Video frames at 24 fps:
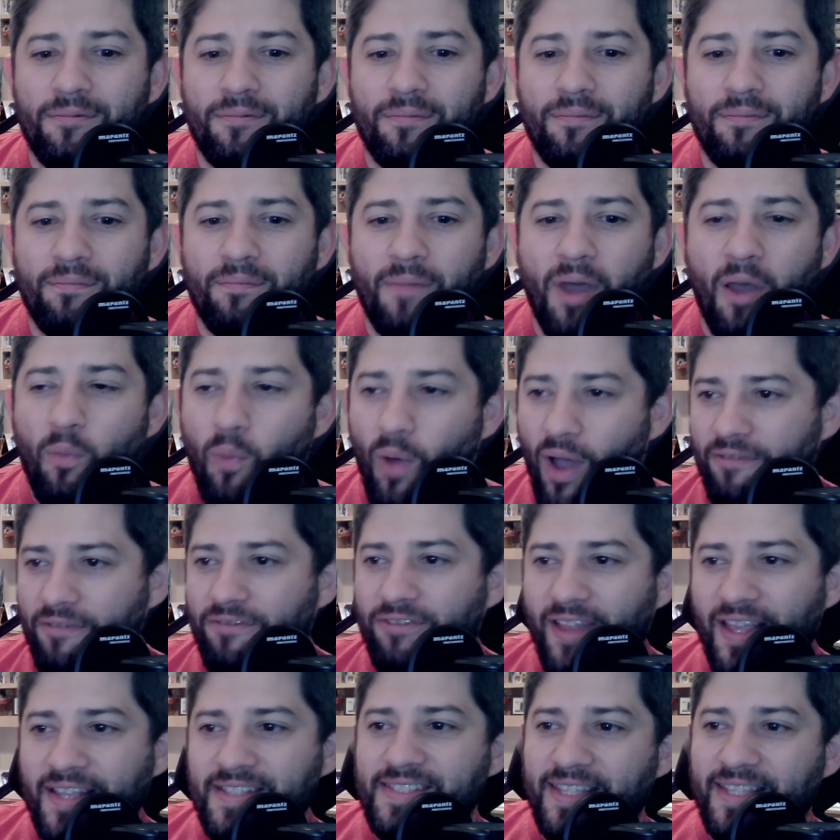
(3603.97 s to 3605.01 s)
my wife
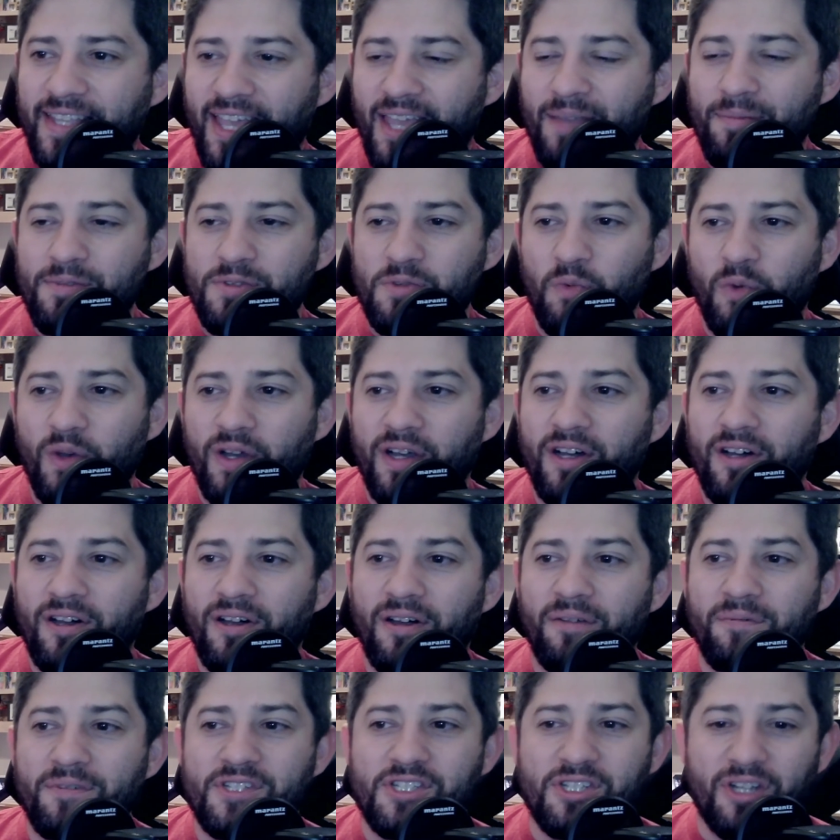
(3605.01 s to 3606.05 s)
likes the game as well.
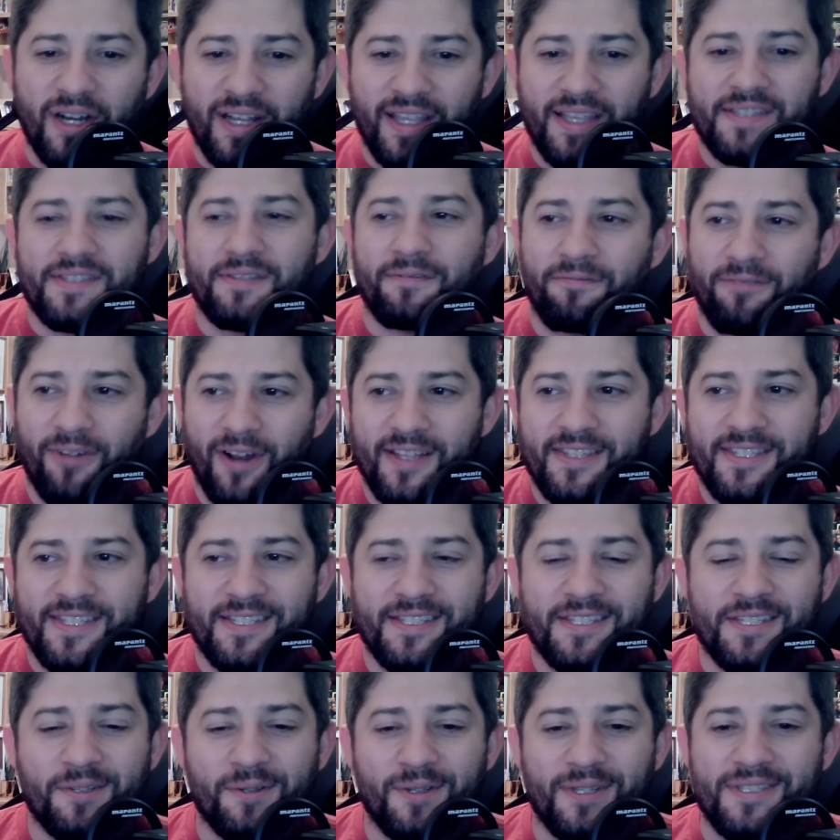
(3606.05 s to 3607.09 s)
I've been trying to get some friends
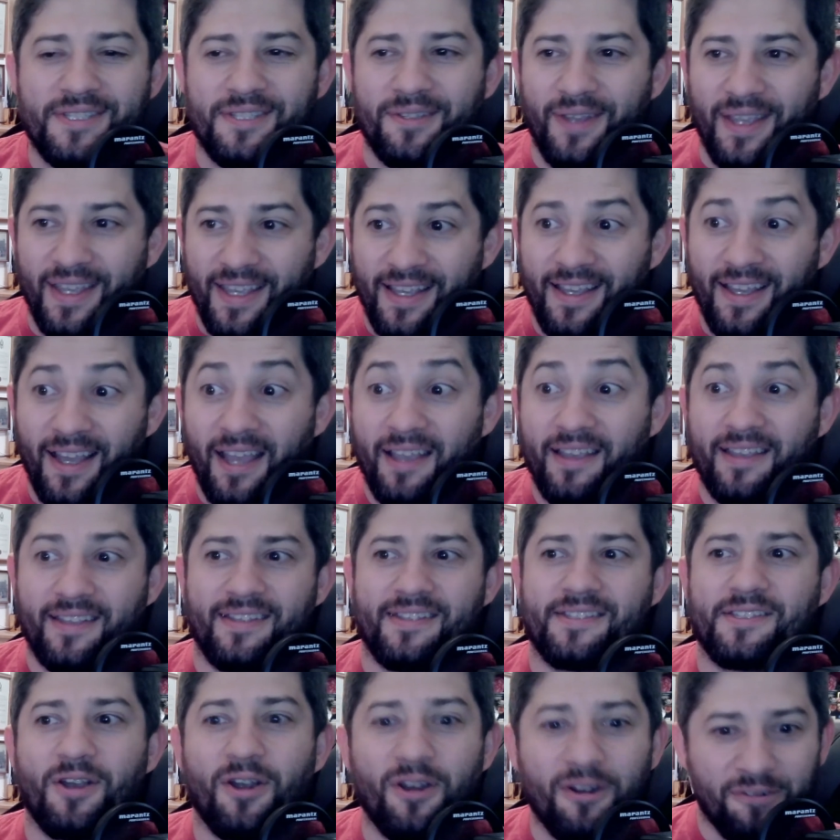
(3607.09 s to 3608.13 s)
into it, so like I,
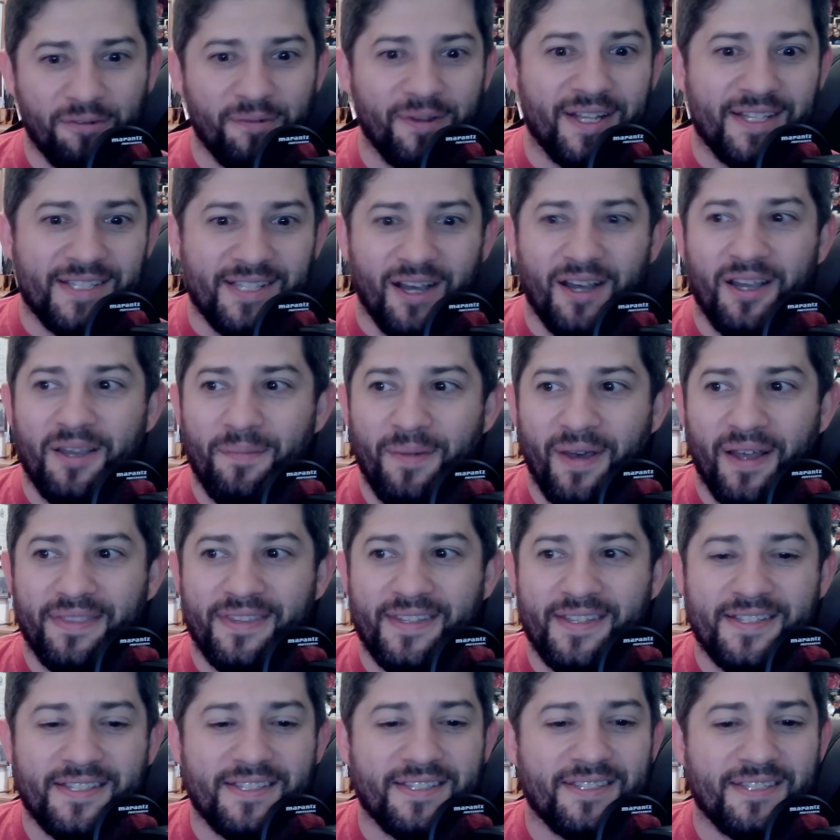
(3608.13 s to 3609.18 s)
it's hard for me to talk about
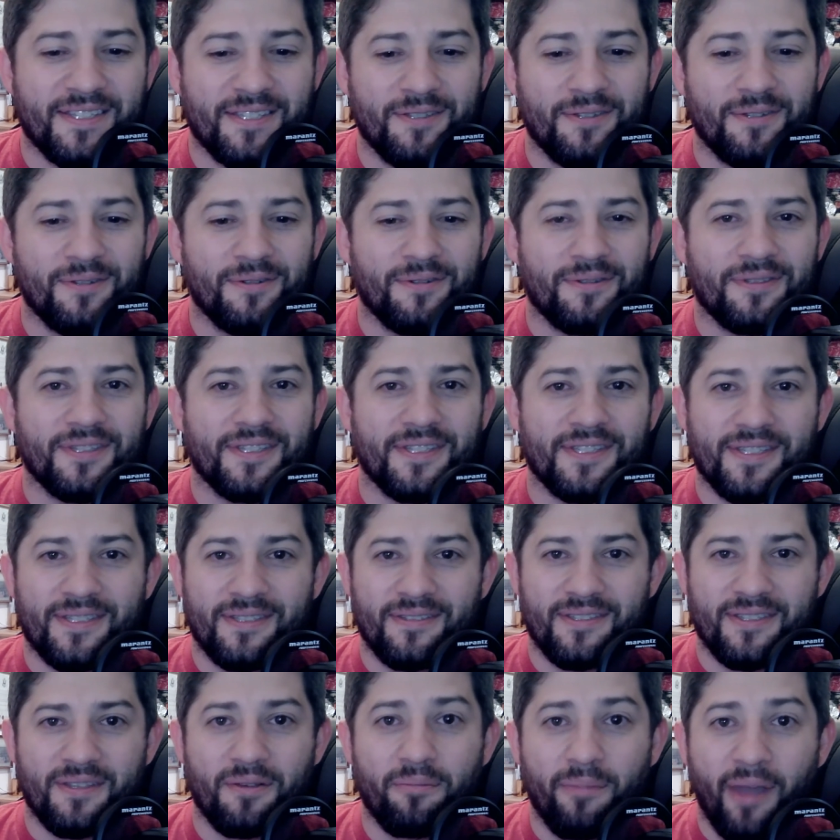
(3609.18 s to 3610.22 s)
this to to
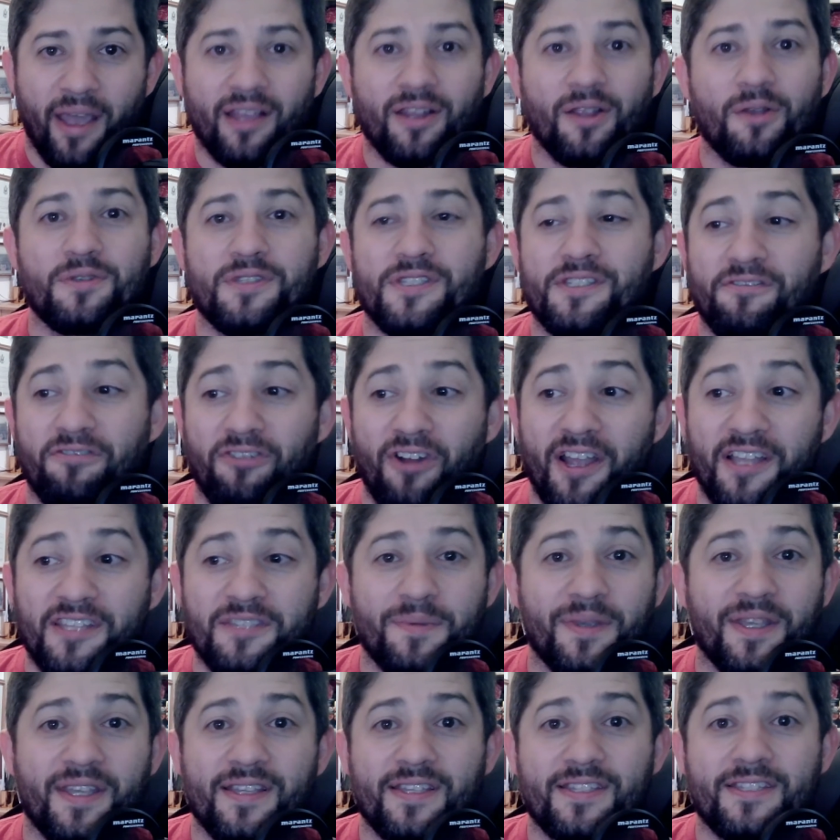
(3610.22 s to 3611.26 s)
some of my closest friends
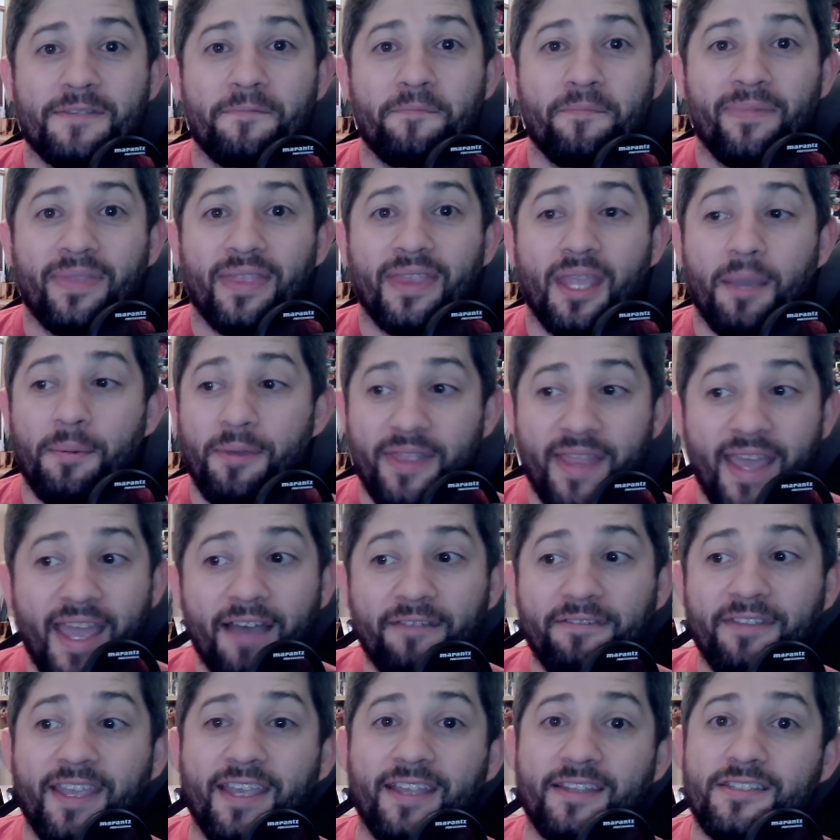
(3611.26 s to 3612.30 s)
because I mean they
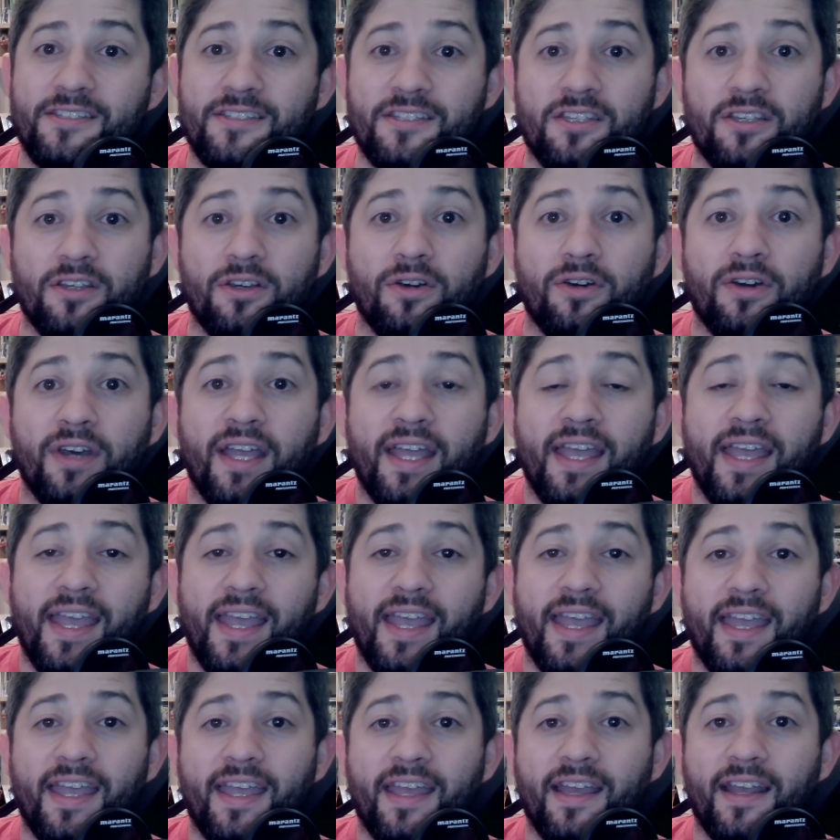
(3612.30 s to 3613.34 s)
have kids too,
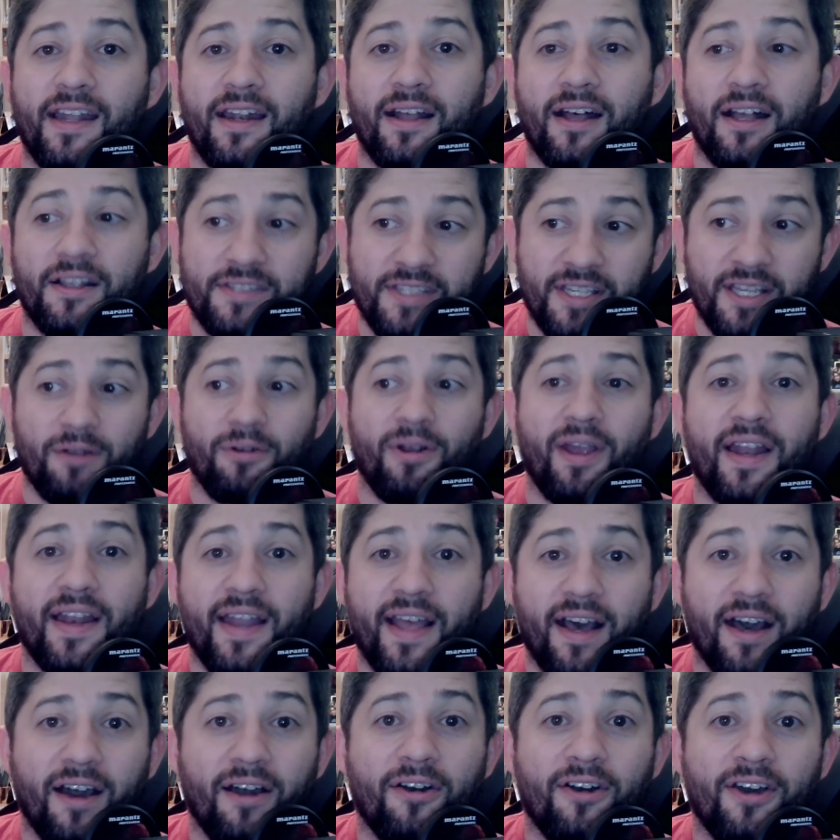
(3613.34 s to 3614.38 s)
and I'll tell you right
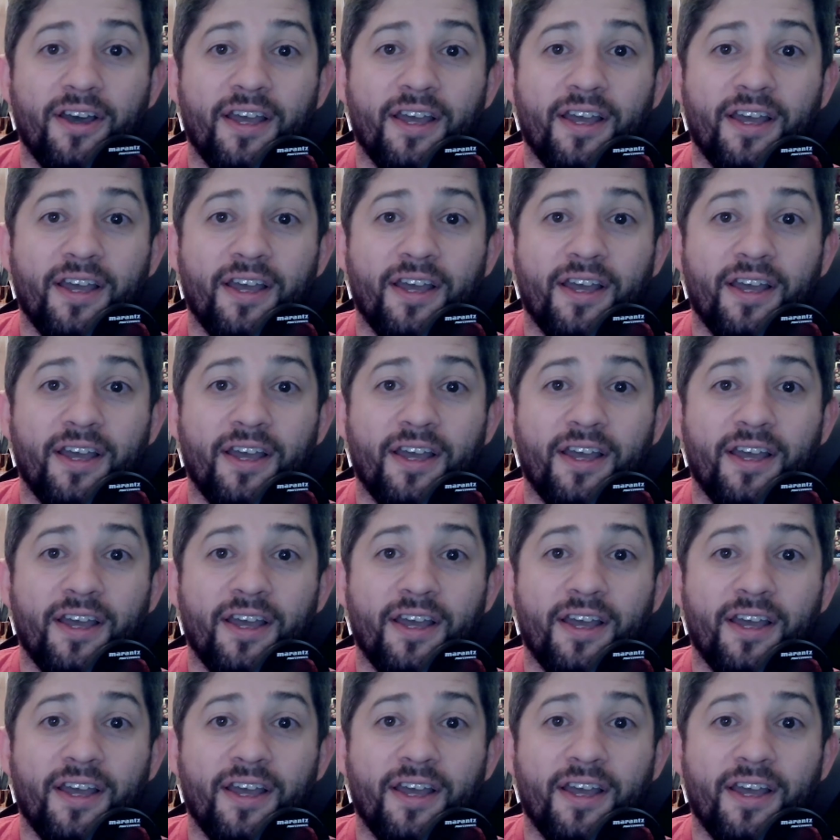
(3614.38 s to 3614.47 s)
now,